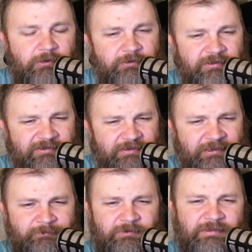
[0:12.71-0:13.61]
This
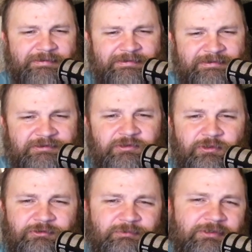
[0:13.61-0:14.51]
time, this is going
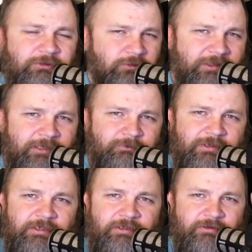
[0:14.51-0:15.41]
to be no
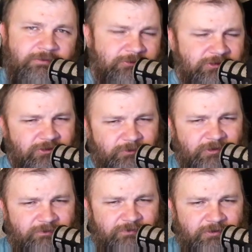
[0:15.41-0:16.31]
gameplay here, just going to be
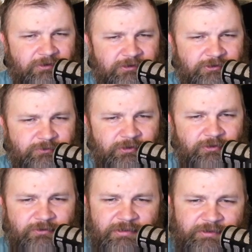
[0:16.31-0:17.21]
upfront and honest with
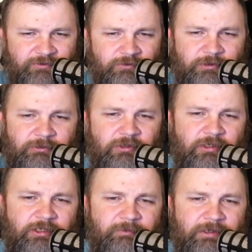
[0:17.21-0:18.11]
you. It's going to be
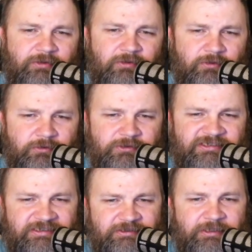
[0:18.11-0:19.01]
talking about the current
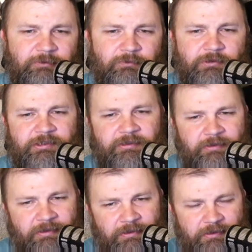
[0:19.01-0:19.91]
season that we're in,
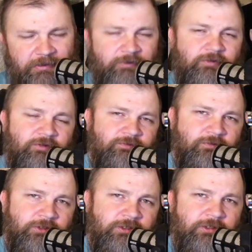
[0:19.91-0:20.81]
Into the
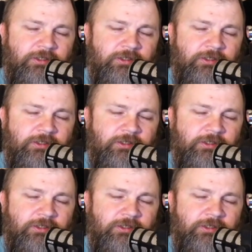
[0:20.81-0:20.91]
Void.